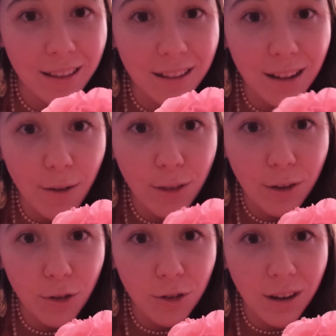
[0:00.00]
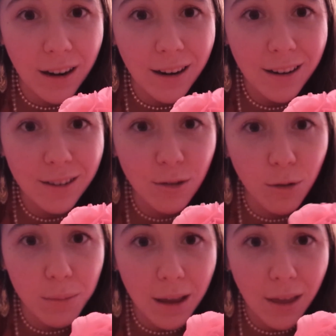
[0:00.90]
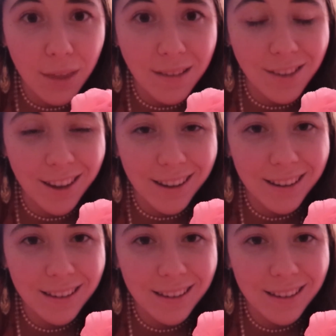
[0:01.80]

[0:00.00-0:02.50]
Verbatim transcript: and the love that you share will be authentic